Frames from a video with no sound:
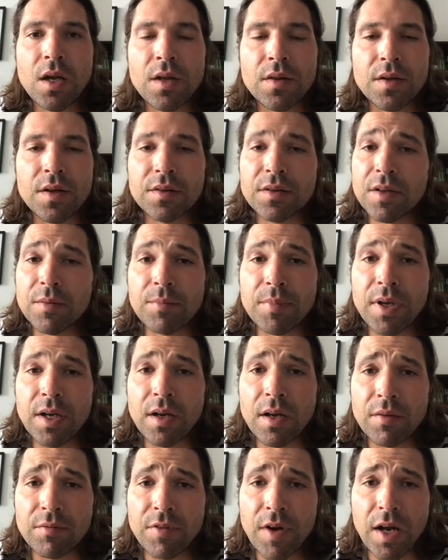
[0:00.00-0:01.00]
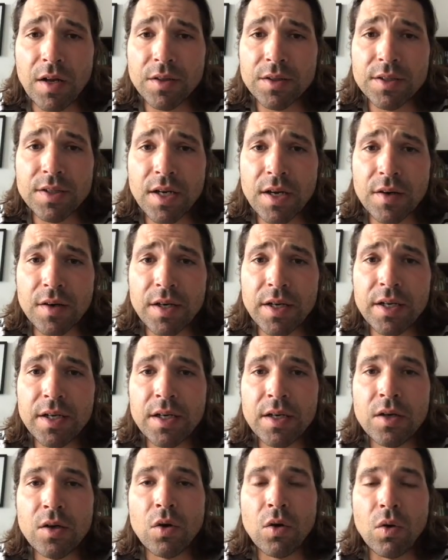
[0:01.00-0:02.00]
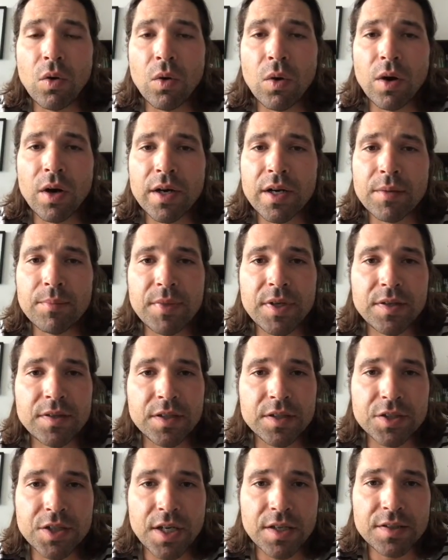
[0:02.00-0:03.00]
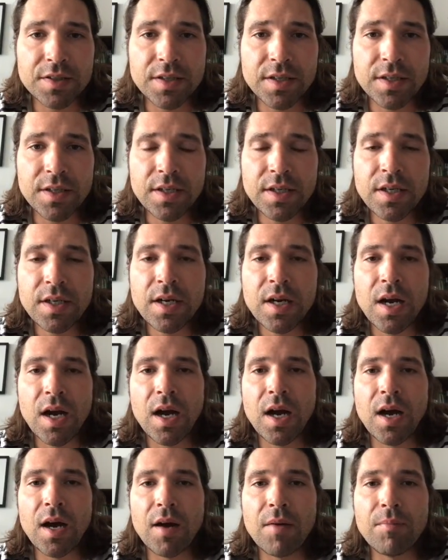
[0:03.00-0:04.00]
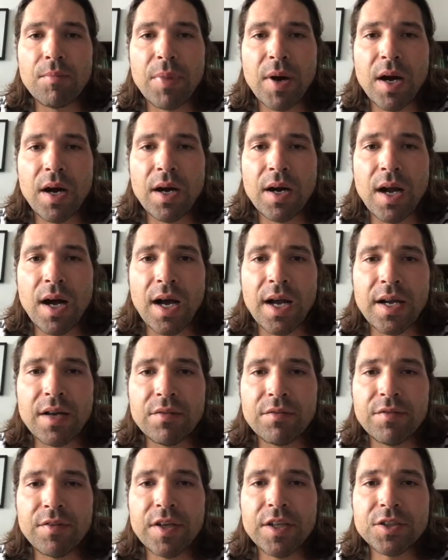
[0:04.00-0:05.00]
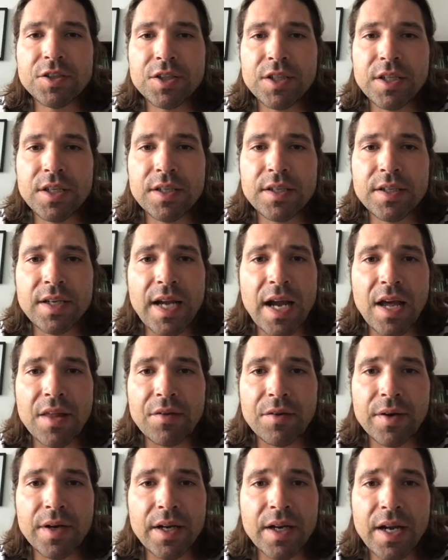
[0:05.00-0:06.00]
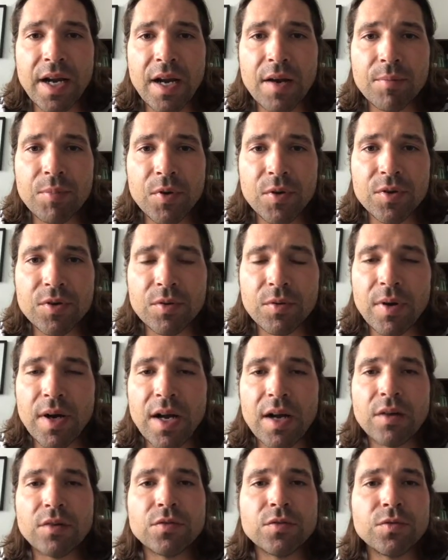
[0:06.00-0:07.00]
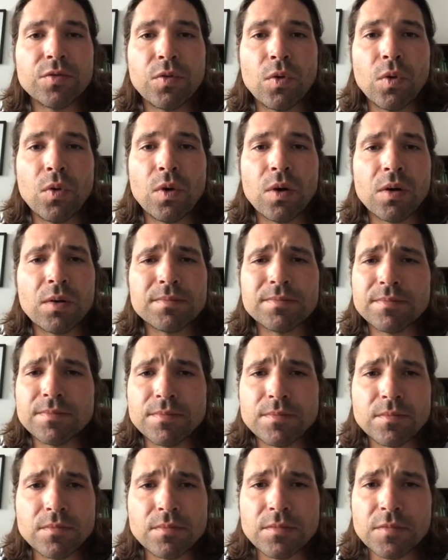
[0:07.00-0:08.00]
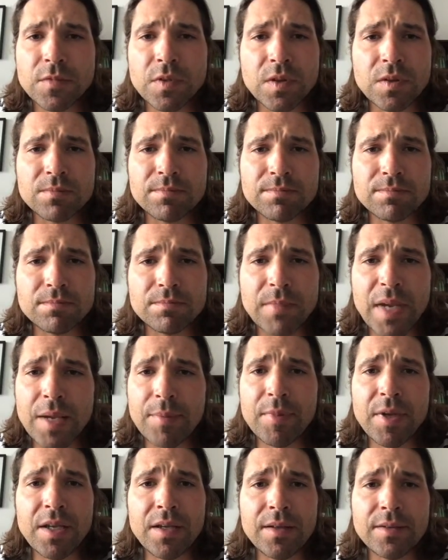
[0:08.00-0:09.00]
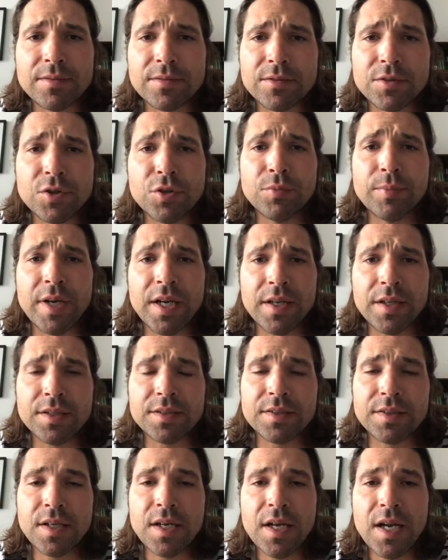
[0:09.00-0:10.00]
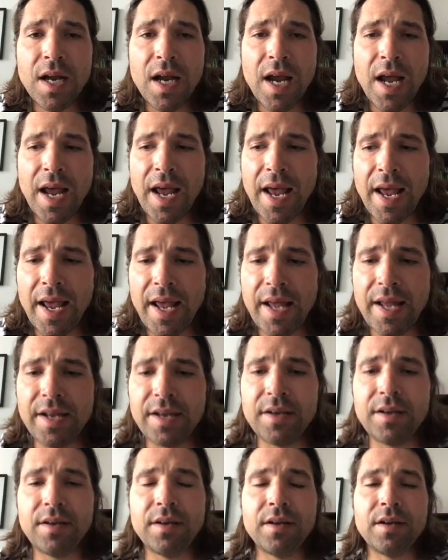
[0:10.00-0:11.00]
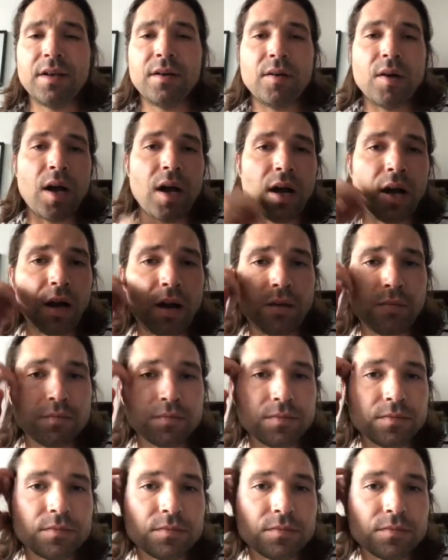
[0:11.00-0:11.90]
This can be voluntary or it can be suggested um, but I envision gathering campers around for maybe two minutes and um,